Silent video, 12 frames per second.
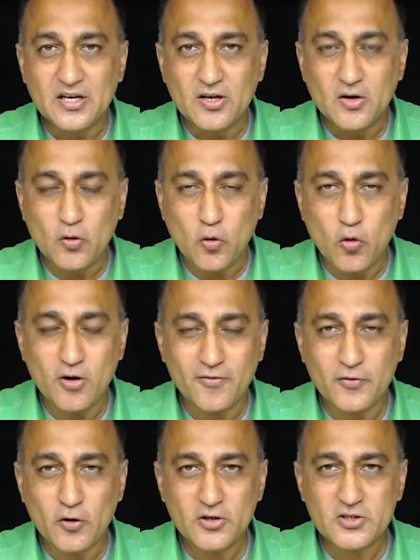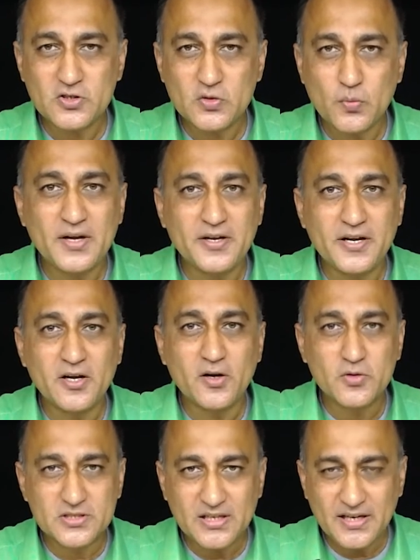code of yours when it
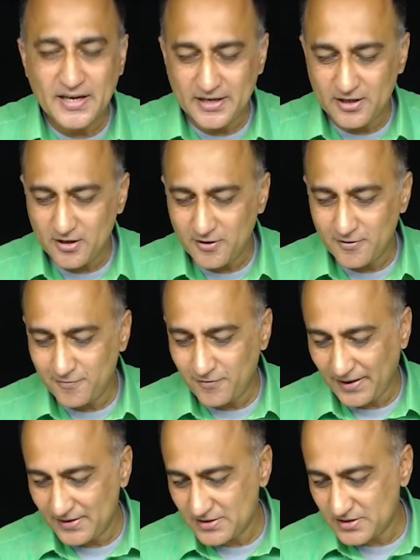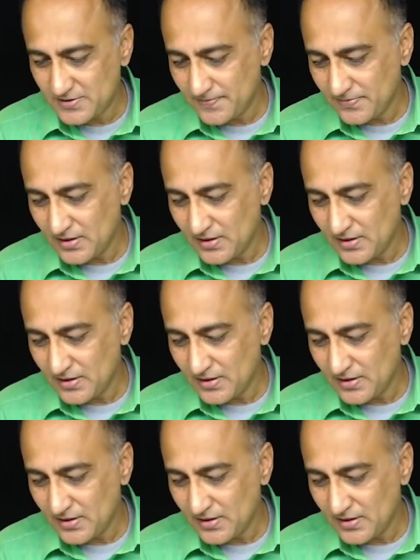includes the header files.